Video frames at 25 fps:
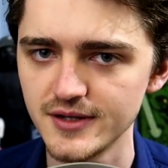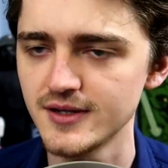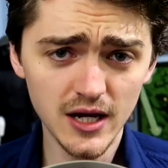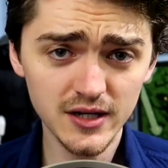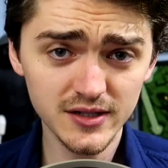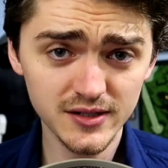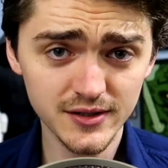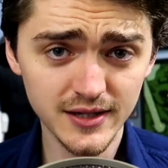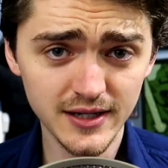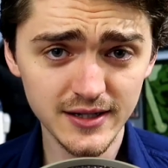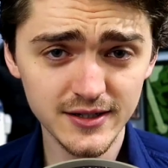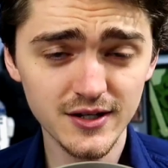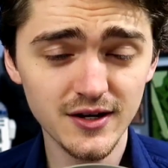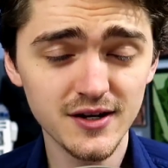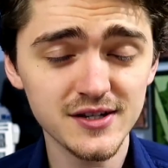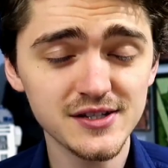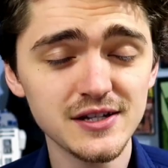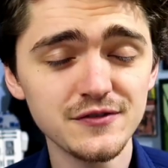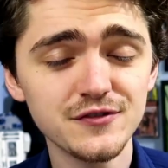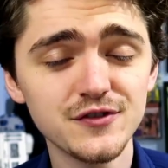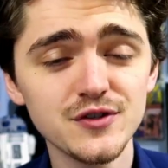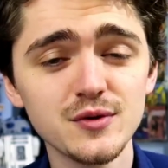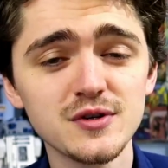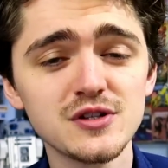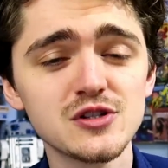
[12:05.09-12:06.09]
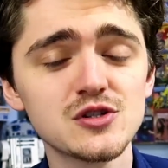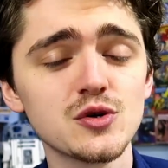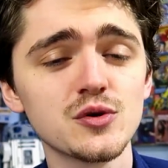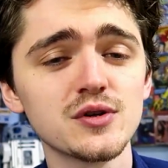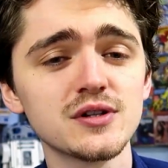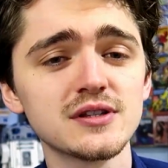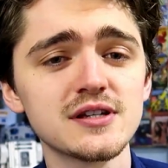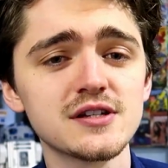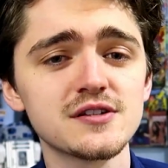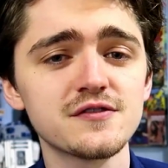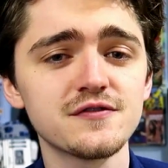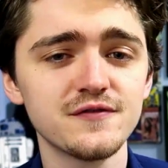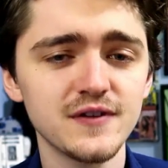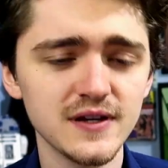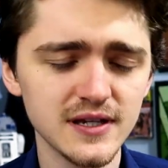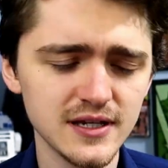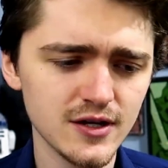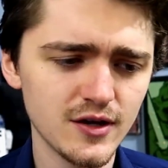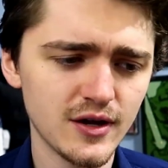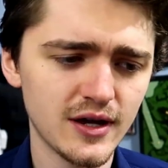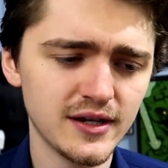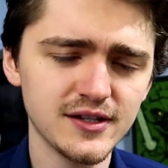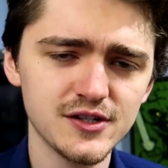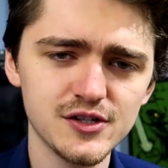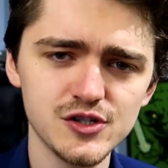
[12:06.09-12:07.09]
Other than that, guys, if you enjoyed this
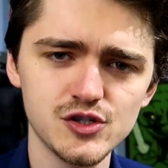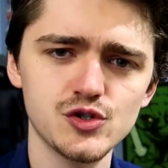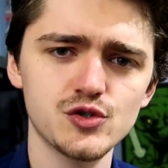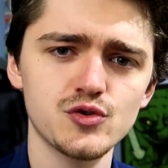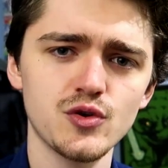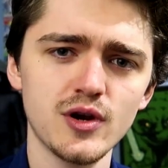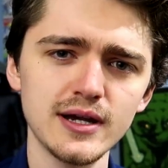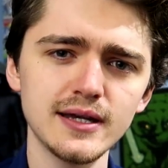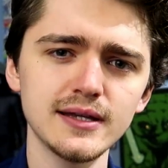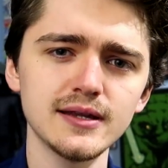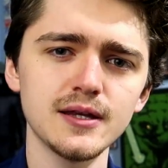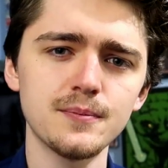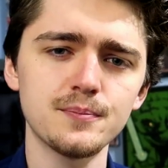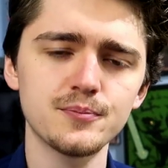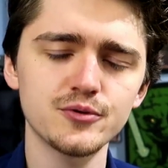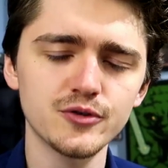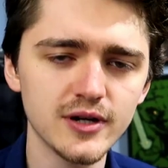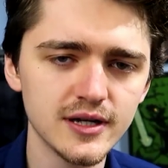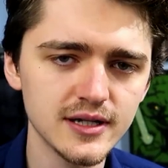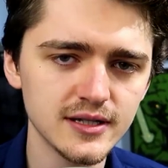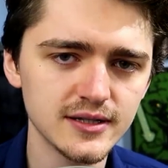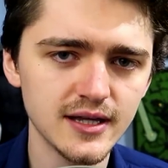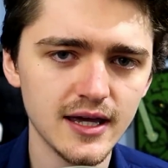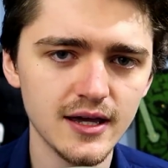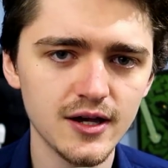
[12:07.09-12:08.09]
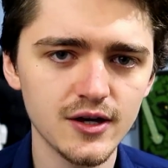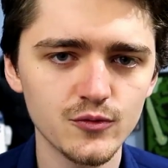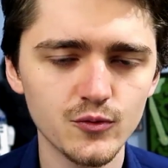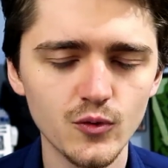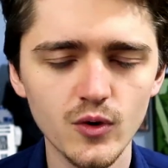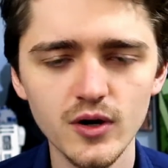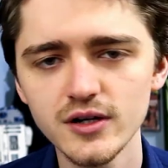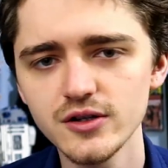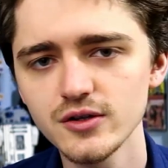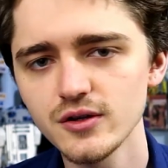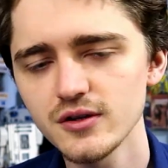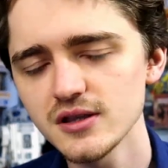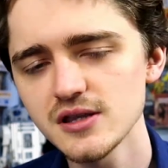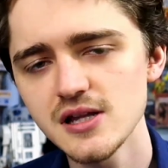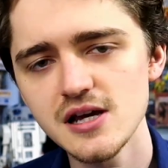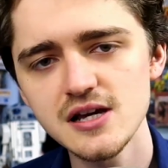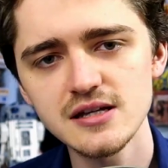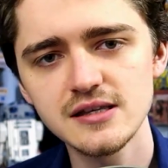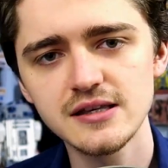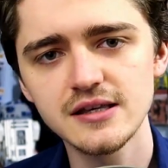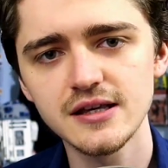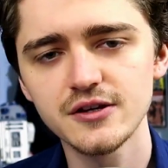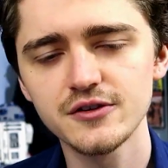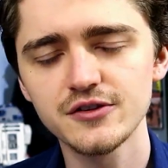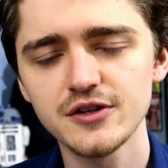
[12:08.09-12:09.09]
video and this trailer breakdown, why not
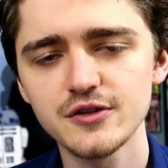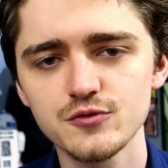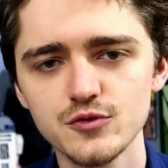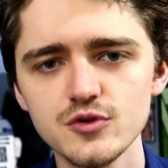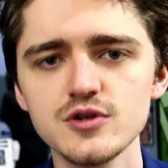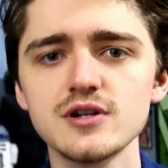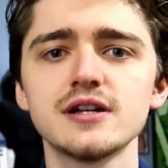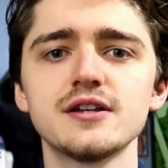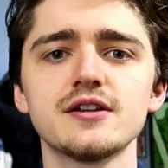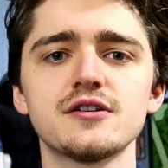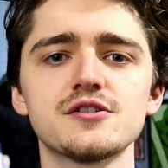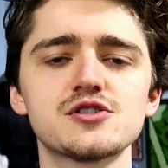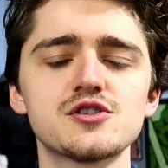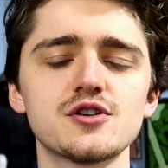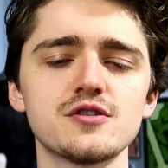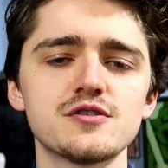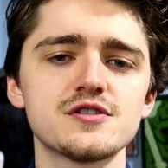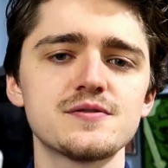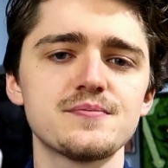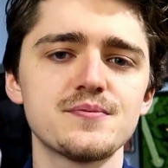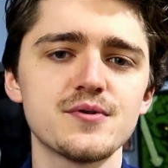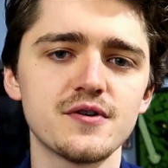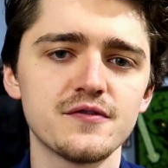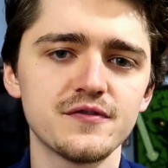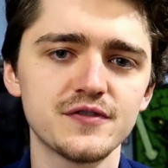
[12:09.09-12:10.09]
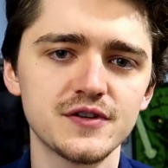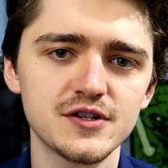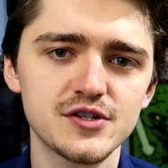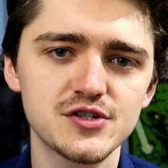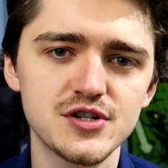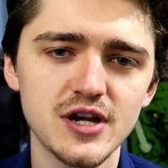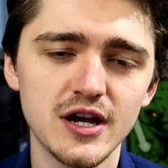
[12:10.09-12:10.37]
like it? Because it really does show support for the